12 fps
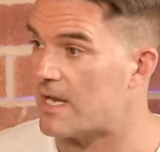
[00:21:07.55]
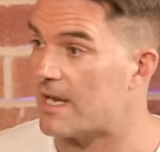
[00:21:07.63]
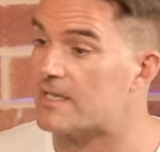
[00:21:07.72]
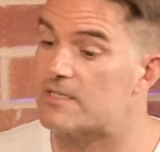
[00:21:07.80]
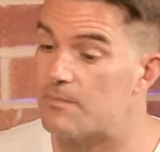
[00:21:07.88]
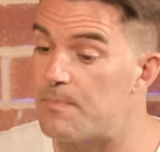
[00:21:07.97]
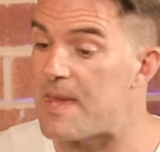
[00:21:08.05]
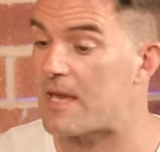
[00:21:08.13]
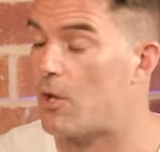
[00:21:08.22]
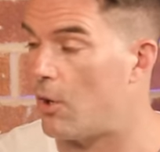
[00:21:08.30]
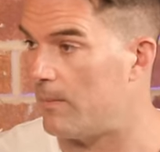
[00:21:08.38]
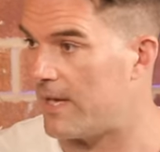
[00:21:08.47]
And it's a bit
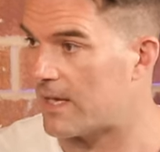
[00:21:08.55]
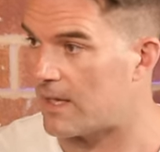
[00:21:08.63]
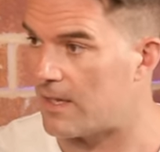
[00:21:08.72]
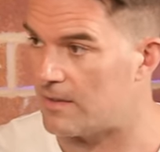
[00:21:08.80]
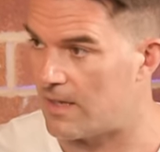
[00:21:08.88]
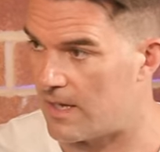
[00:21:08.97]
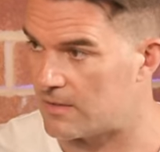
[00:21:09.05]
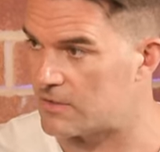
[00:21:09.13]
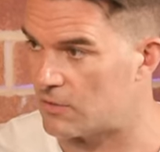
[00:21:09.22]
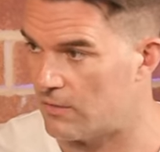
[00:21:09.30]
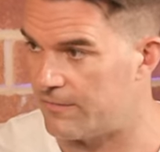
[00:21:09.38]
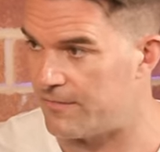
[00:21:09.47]
comic in that
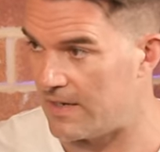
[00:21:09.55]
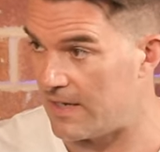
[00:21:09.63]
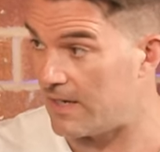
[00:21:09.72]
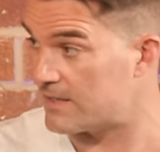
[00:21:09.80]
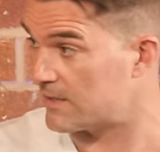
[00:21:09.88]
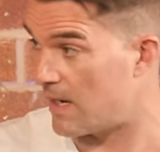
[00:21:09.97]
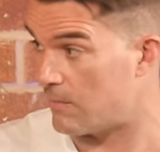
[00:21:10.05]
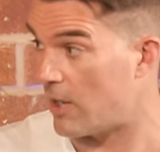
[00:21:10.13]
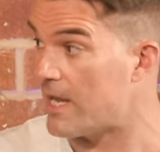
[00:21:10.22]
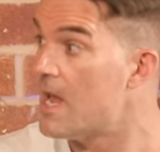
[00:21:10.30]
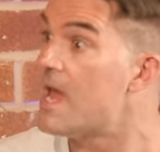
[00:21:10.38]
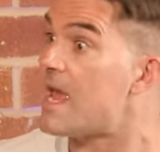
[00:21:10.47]
sort of Phil Ellis type way.